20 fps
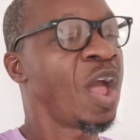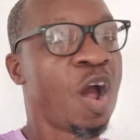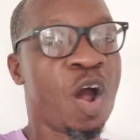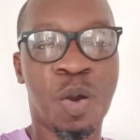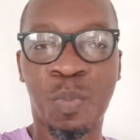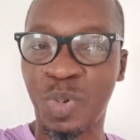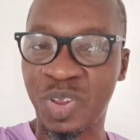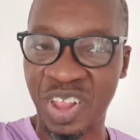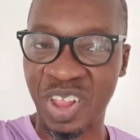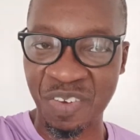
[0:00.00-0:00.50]

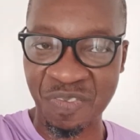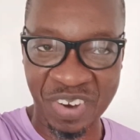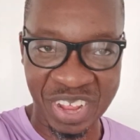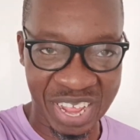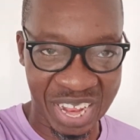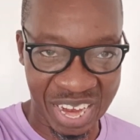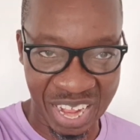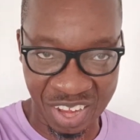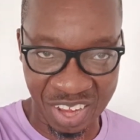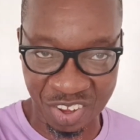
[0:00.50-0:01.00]
almost
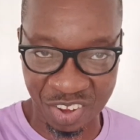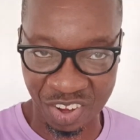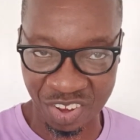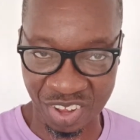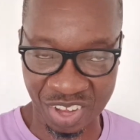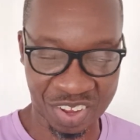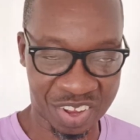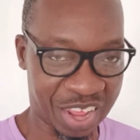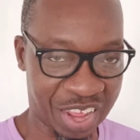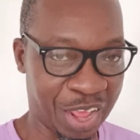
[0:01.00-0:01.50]
everything else is
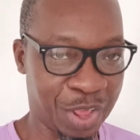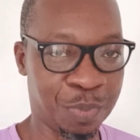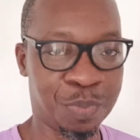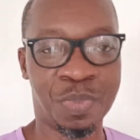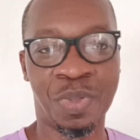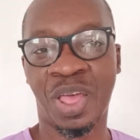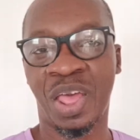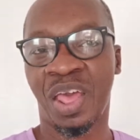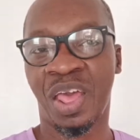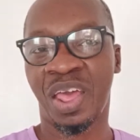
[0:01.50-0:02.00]
the
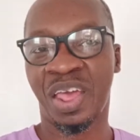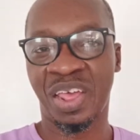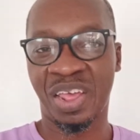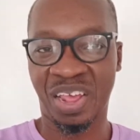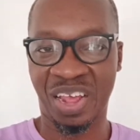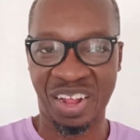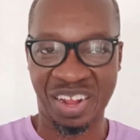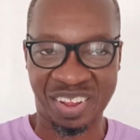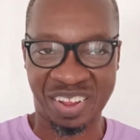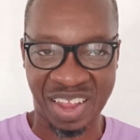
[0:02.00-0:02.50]
same.
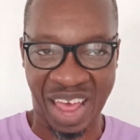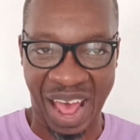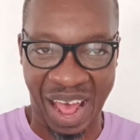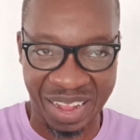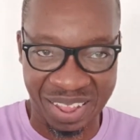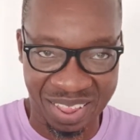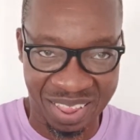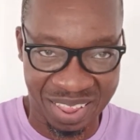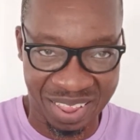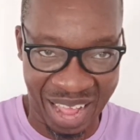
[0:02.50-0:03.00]
It's
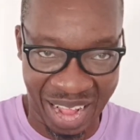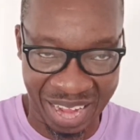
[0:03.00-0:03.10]
at